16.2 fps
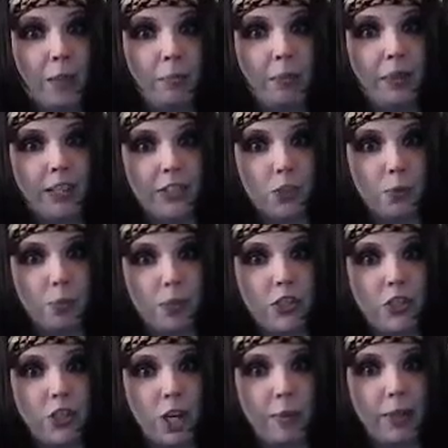because he'll be
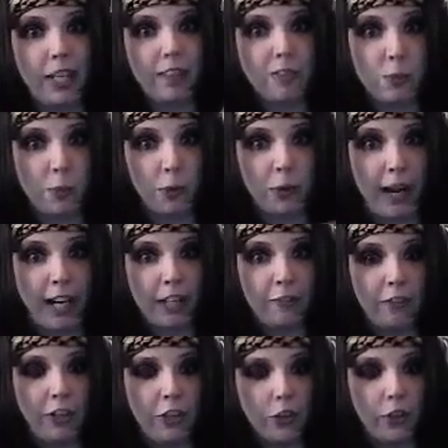chubby, have sporadic
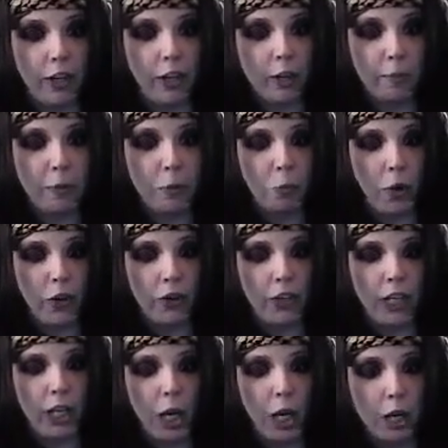facial hair, and be
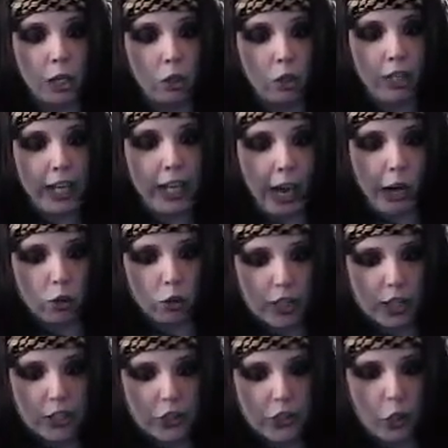wearing a
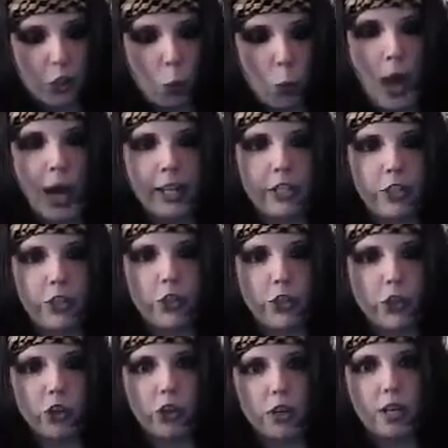garish Hawaiian
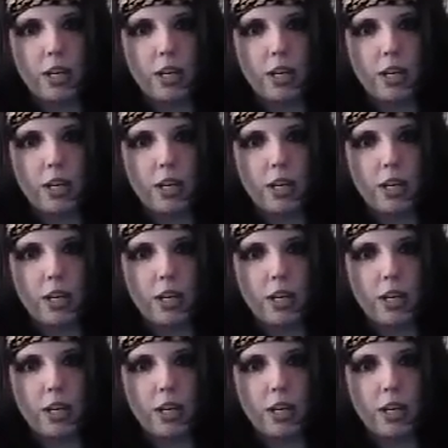shirt.